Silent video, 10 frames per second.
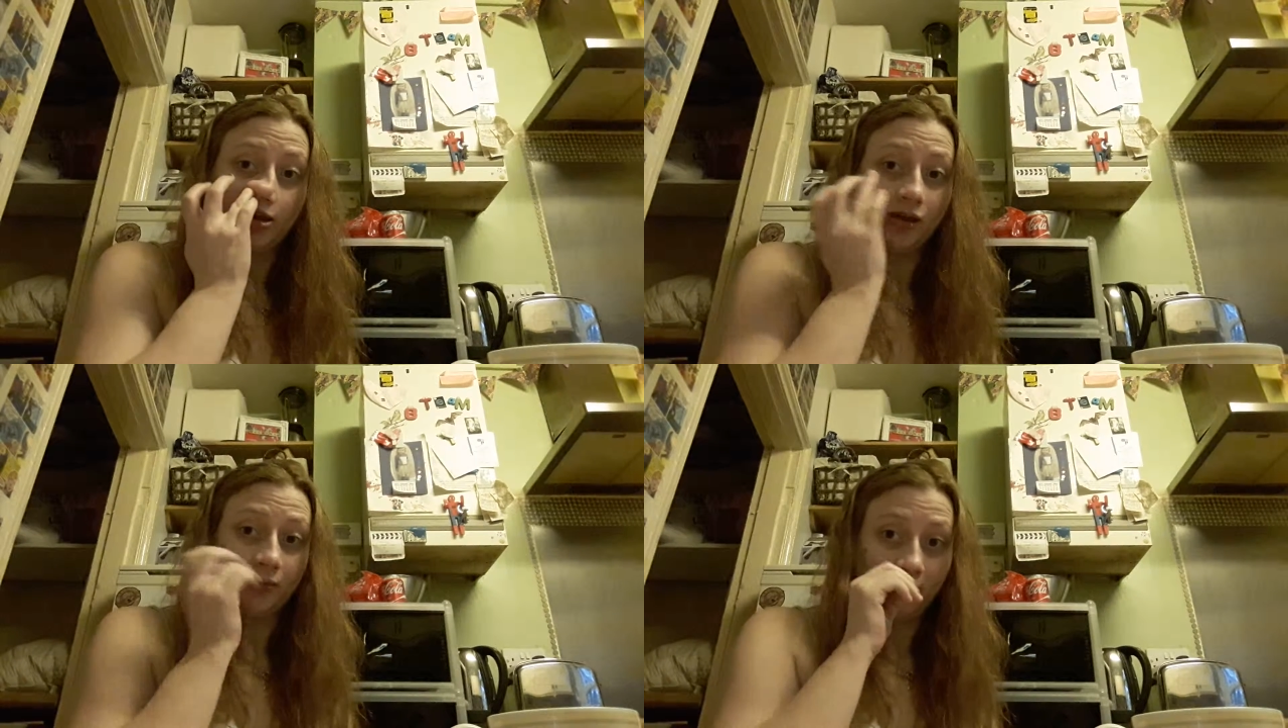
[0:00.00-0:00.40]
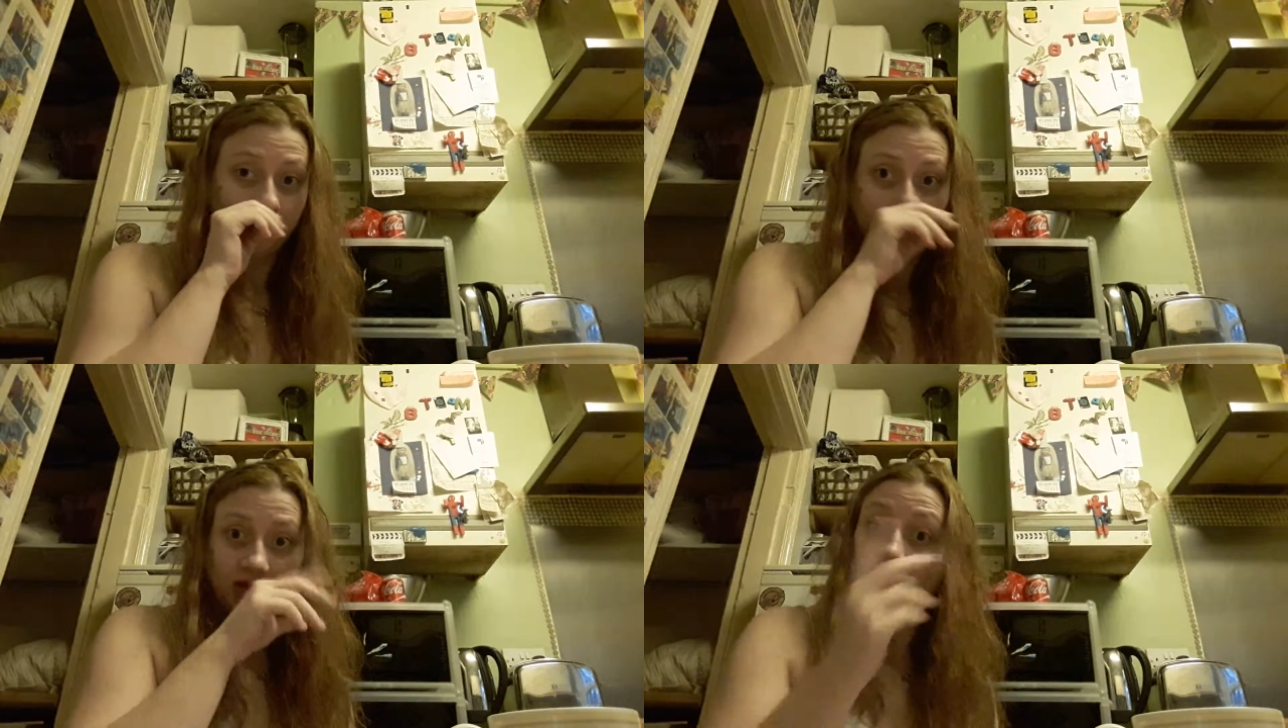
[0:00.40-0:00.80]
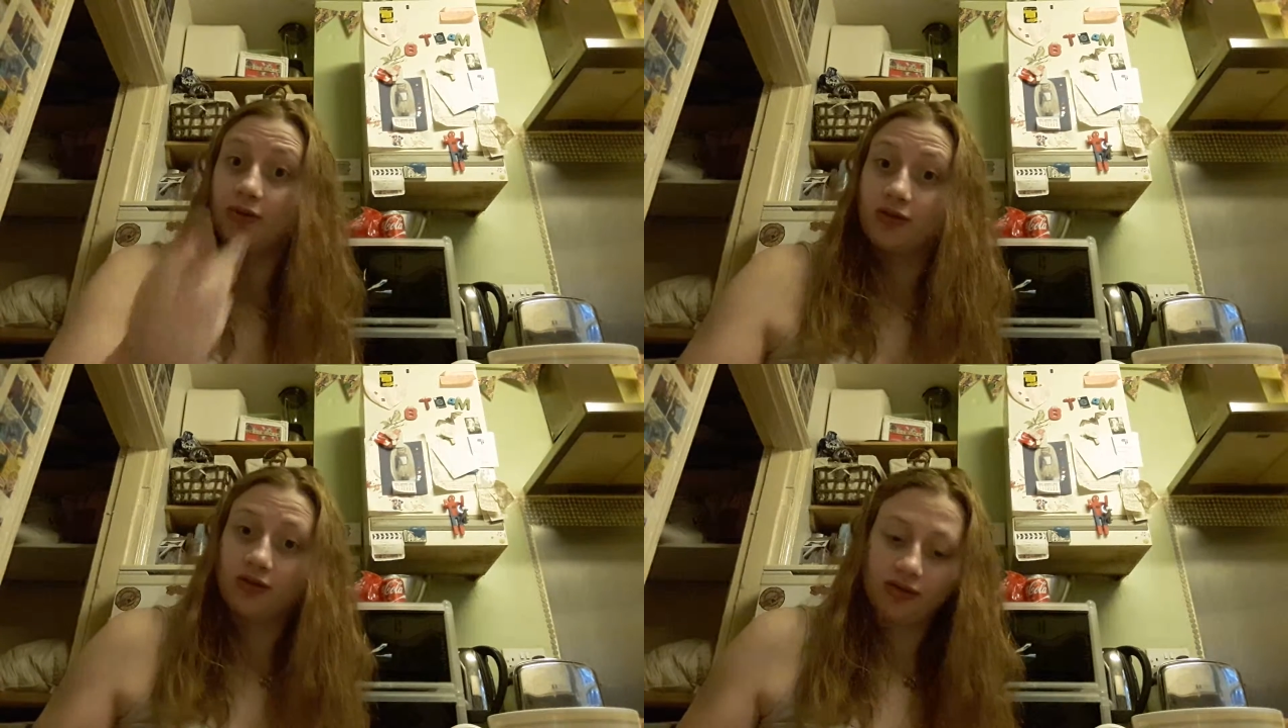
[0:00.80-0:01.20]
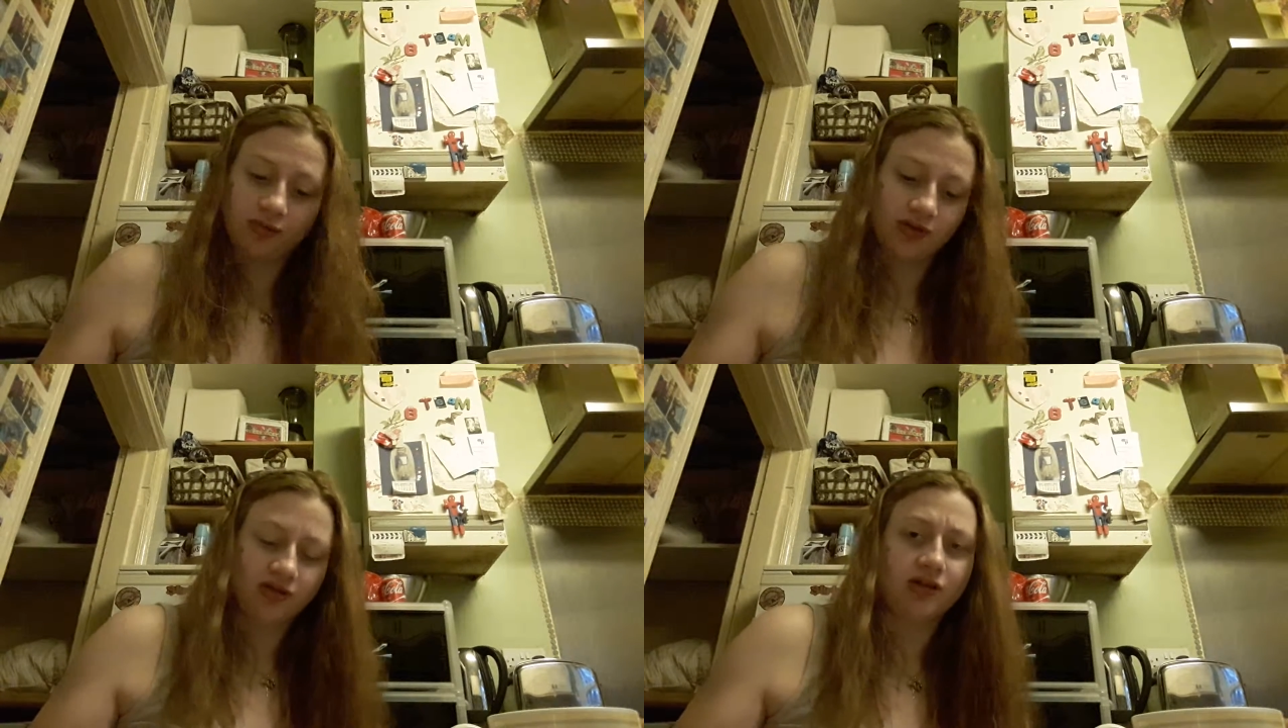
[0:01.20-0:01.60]

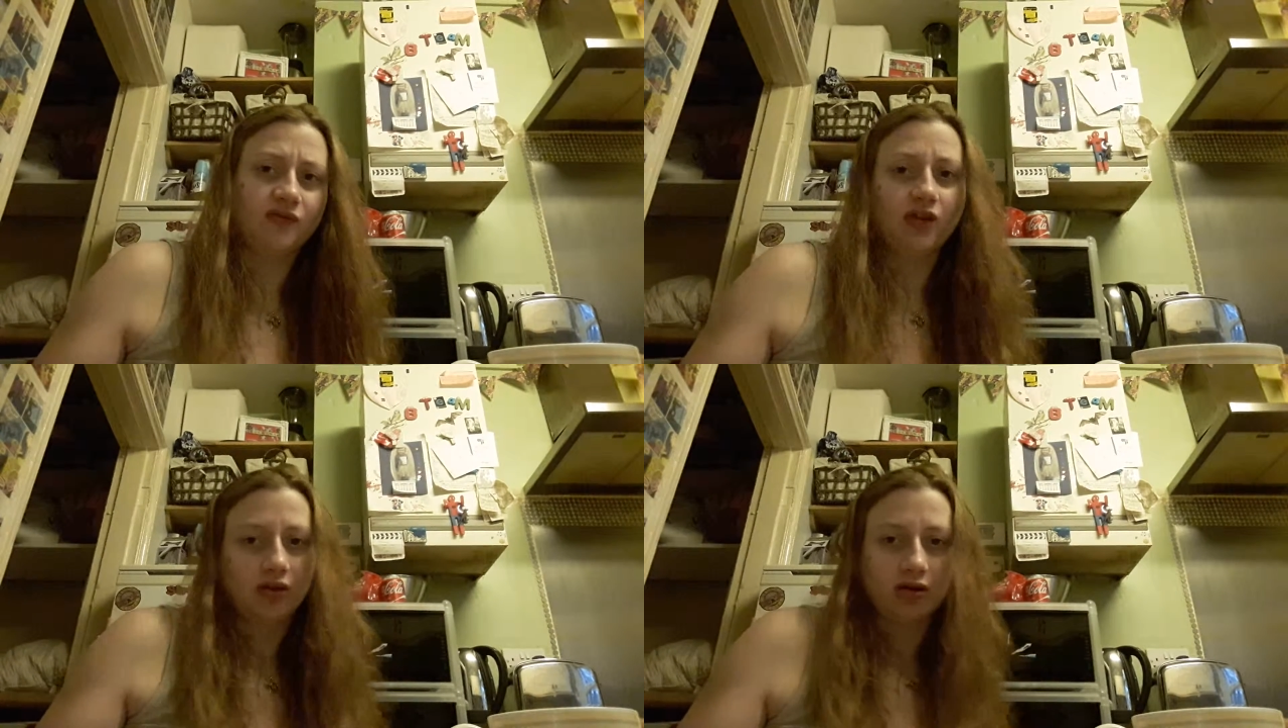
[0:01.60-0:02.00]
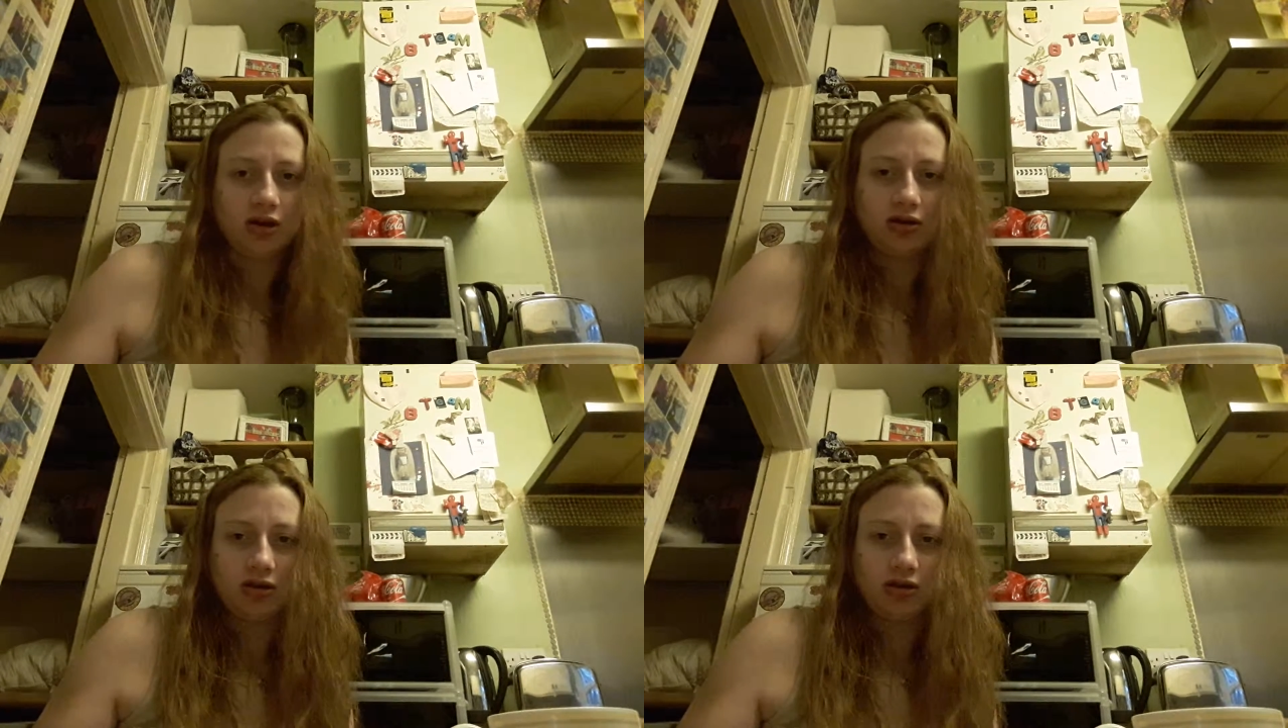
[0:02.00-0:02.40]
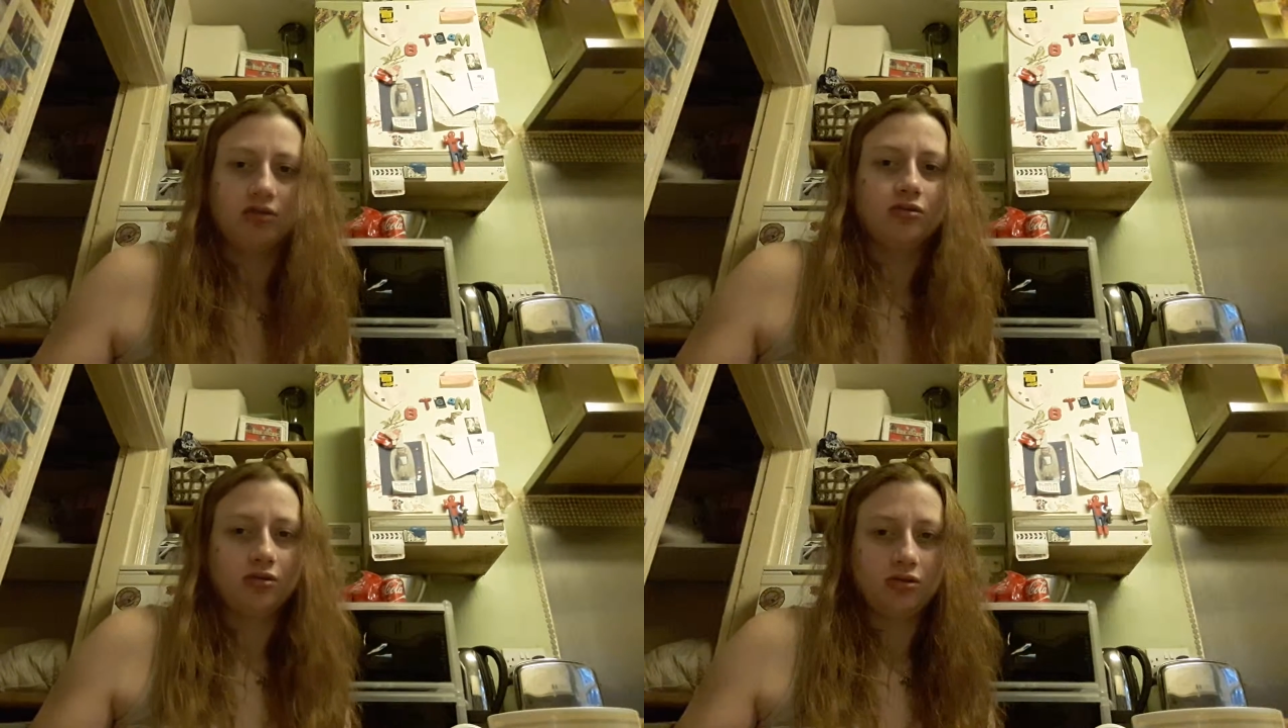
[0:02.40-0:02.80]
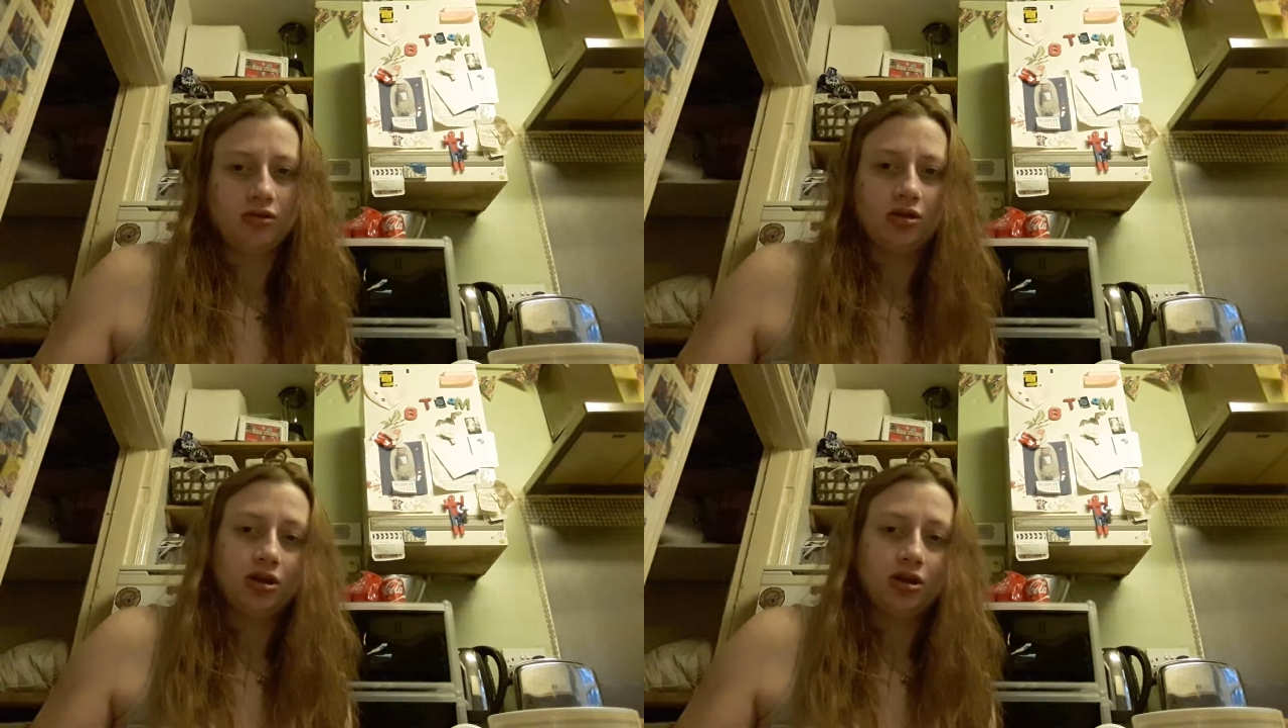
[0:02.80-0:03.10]
antidepressants, which I found out later that you could.